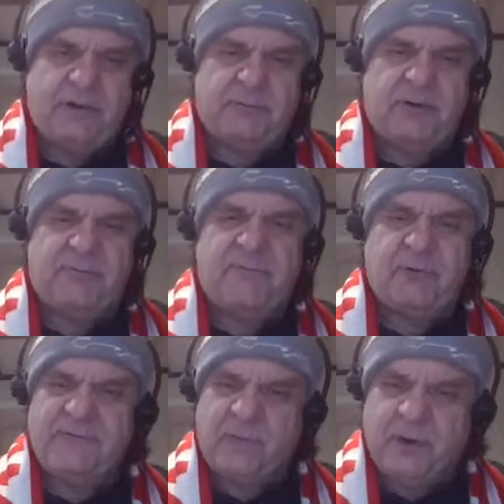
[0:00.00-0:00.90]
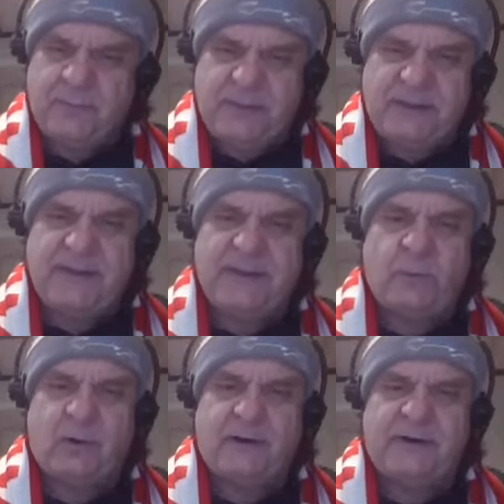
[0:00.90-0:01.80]
around 44 million in
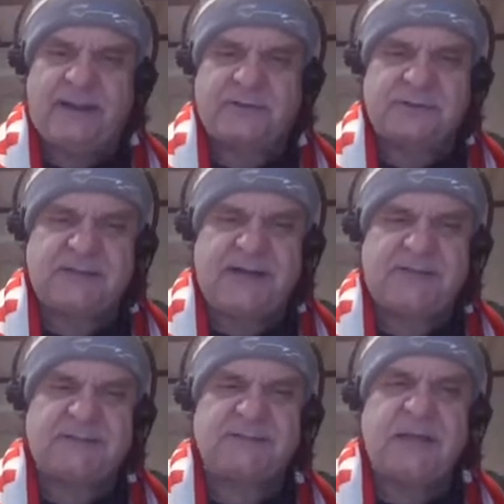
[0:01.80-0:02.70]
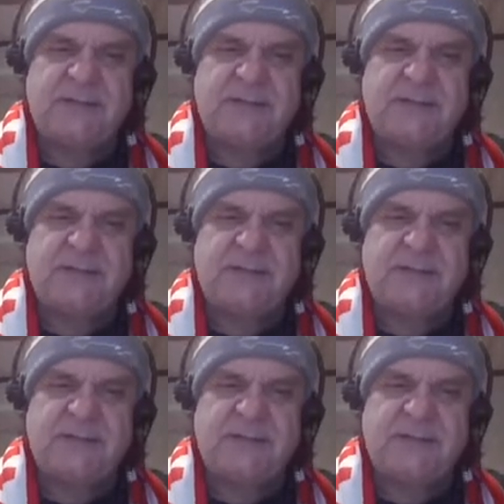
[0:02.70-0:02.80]
warrant exercises